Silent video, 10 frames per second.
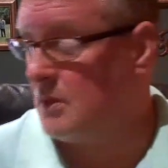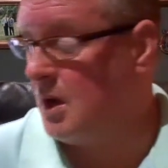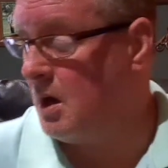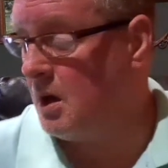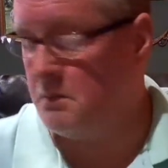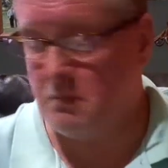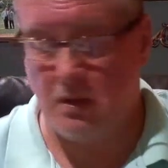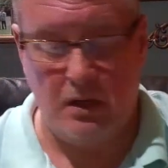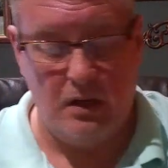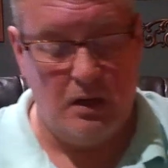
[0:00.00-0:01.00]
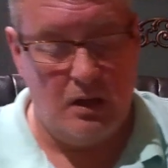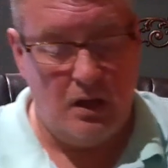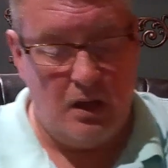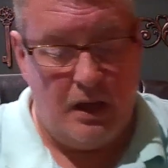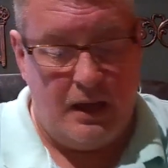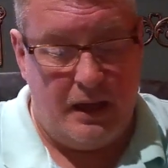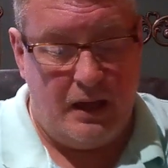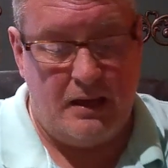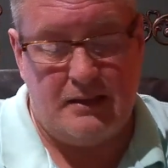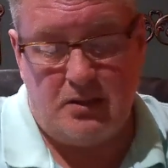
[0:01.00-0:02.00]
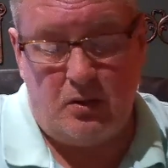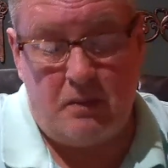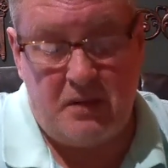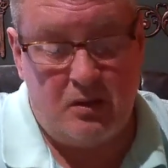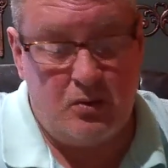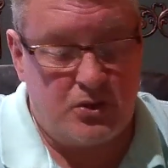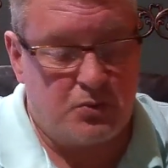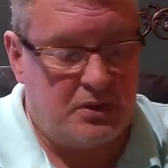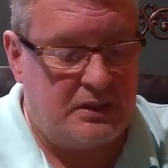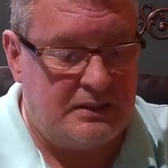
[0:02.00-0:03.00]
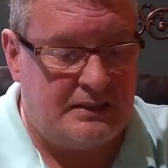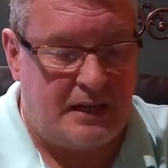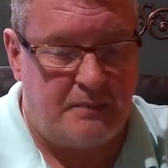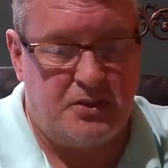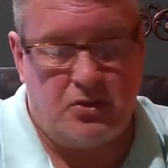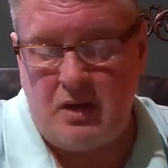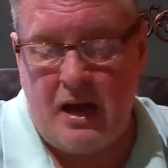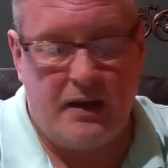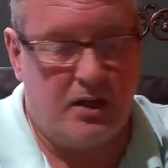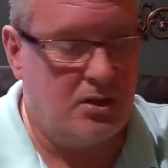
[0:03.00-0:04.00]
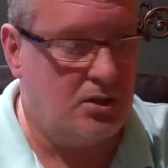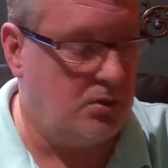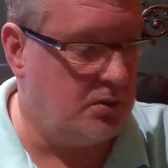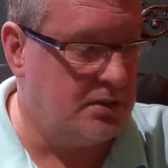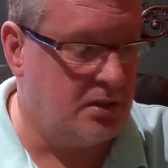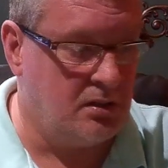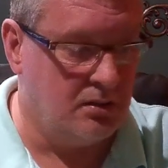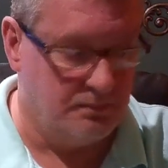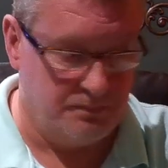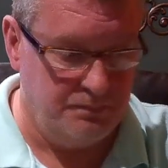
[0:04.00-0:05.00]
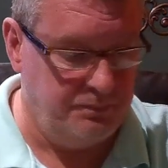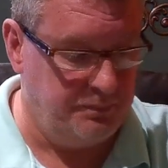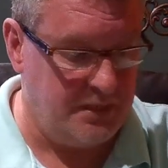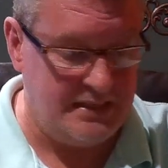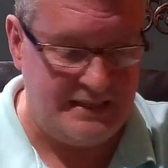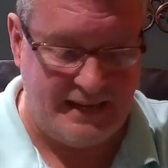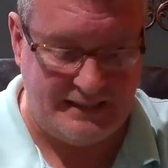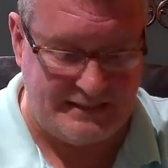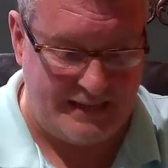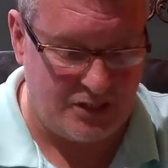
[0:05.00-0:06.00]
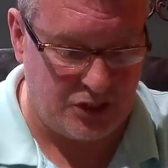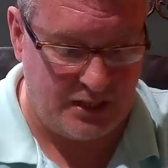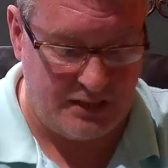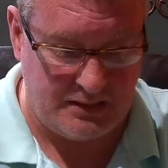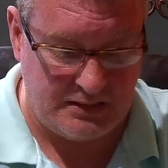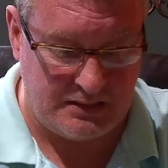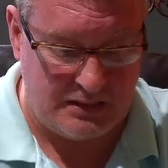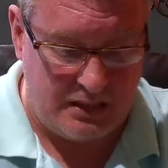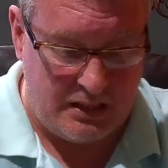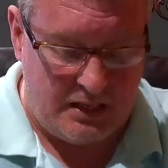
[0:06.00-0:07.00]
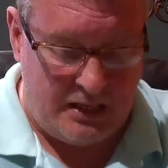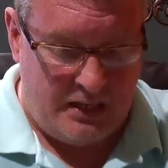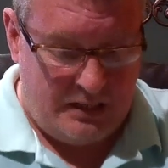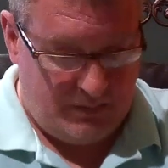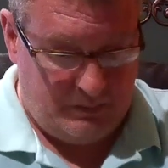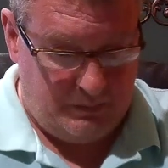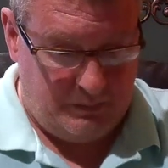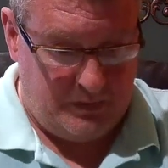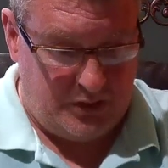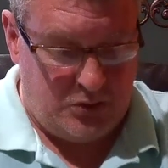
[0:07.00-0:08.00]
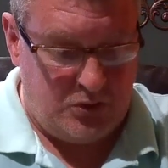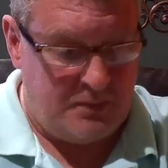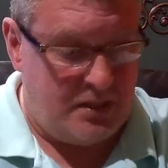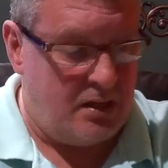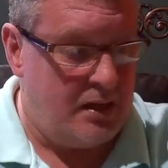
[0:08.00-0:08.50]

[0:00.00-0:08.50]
And so, those are really the steps. You're not going to use any kind of sashing on this. Excuse me.